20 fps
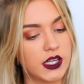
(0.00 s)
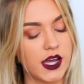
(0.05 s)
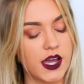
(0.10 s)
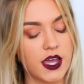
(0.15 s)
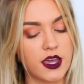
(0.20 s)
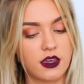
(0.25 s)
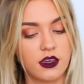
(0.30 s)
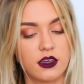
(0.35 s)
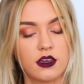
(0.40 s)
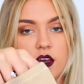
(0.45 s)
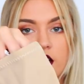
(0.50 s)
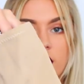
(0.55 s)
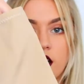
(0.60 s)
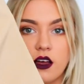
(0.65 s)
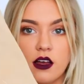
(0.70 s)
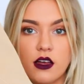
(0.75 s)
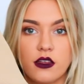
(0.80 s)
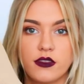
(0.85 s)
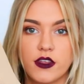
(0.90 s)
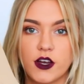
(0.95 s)
like.
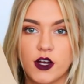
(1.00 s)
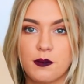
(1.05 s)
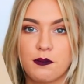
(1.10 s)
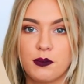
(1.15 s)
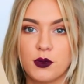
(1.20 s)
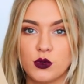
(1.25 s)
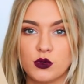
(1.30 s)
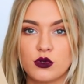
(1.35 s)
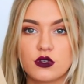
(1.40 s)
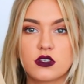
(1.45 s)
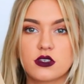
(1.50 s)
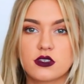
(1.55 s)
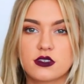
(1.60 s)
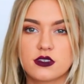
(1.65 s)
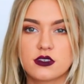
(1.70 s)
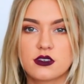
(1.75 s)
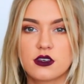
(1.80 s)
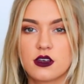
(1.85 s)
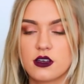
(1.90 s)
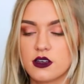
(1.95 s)
They're
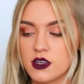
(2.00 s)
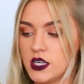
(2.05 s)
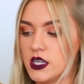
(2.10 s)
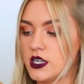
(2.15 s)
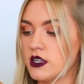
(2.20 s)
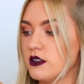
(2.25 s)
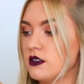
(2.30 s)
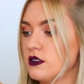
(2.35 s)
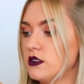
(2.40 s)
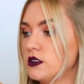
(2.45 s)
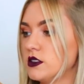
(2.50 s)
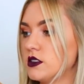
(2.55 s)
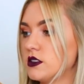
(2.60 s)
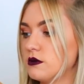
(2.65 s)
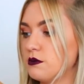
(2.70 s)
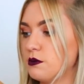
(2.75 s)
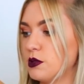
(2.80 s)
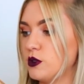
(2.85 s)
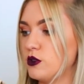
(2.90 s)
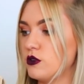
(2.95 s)
boots, heeled
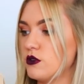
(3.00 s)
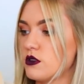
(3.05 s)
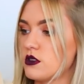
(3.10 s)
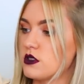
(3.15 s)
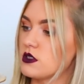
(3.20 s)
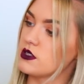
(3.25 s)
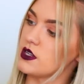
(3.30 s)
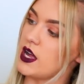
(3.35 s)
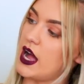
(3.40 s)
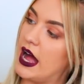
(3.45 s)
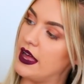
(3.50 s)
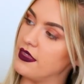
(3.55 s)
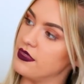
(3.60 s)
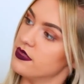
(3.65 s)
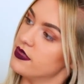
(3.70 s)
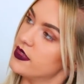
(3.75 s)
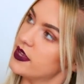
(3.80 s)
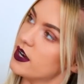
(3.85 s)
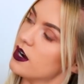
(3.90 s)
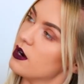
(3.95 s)
boots,
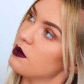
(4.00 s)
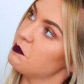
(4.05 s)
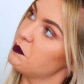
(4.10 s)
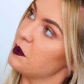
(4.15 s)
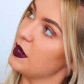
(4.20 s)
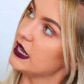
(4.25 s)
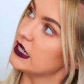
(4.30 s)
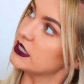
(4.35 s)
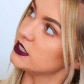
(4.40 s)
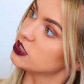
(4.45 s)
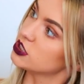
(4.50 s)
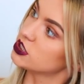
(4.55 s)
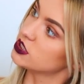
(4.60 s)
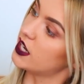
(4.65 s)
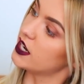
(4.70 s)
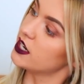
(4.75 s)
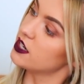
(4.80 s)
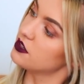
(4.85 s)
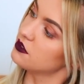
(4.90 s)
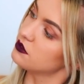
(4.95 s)
and they are beige
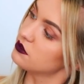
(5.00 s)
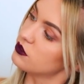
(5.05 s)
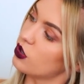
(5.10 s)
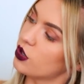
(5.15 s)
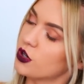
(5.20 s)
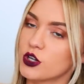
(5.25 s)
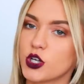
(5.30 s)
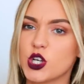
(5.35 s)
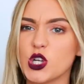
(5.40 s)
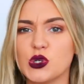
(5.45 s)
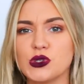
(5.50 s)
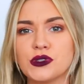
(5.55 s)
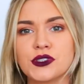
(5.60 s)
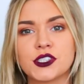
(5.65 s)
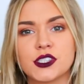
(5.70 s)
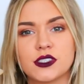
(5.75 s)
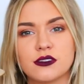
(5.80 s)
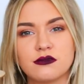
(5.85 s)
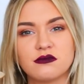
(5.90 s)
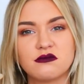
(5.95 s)
and or
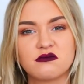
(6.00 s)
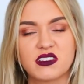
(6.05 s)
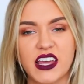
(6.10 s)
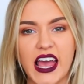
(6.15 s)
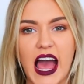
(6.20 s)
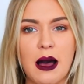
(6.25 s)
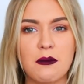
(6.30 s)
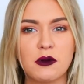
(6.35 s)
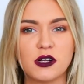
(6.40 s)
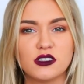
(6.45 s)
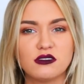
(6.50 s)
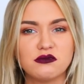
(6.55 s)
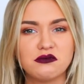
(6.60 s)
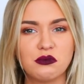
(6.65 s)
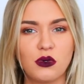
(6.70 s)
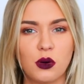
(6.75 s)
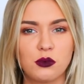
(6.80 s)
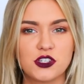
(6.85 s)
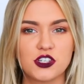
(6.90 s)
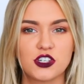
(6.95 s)
nude. Camel,
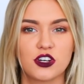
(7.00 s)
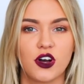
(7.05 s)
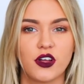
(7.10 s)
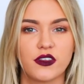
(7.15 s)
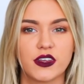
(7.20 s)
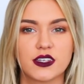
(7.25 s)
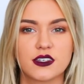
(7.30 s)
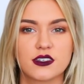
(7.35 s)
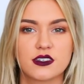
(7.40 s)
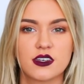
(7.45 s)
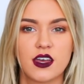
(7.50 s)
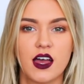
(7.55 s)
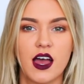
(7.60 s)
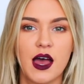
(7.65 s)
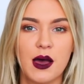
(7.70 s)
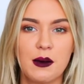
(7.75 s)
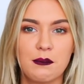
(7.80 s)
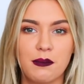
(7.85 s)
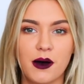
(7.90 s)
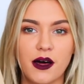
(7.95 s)
what would you call this?
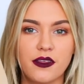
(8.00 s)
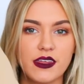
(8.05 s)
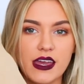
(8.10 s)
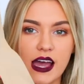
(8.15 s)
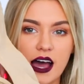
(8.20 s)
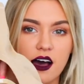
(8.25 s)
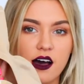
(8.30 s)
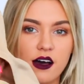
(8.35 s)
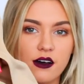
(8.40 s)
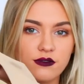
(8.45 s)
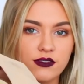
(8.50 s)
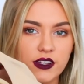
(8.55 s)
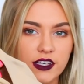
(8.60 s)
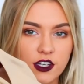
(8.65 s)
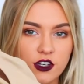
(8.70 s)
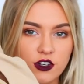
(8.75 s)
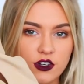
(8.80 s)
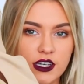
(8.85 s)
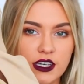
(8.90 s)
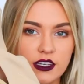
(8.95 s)
But they have
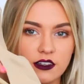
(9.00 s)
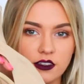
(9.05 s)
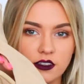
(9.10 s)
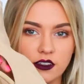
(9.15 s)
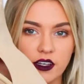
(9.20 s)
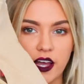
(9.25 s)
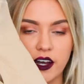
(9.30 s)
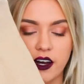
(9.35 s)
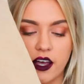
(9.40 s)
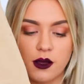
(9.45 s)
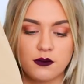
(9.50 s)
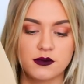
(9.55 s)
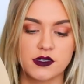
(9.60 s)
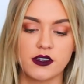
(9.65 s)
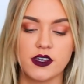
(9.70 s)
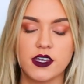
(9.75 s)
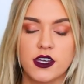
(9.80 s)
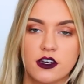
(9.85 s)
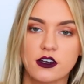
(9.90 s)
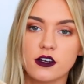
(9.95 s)
like your heel kind of comes
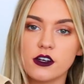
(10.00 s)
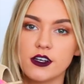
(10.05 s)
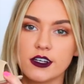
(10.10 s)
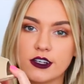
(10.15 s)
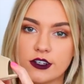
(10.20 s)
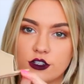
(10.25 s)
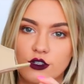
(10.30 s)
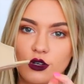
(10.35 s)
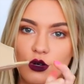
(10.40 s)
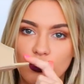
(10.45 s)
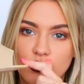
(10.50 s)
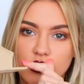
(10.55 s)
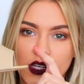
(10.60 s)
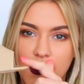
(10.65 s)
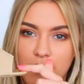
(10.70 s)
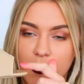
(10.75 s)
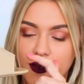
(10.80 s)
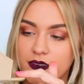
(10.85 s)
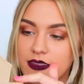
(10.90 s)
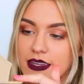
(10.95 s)
out here, your toes
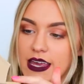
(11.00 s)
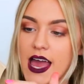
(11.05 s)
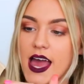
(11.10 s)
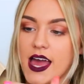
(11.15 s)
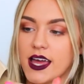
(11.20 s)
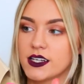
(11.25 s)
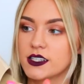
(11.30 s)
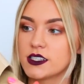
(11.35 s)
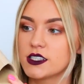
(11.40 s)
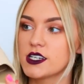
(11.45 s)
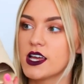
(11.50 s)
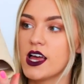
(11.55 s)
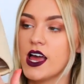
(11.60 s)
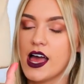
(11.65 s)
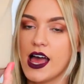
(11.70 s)
come out at the end,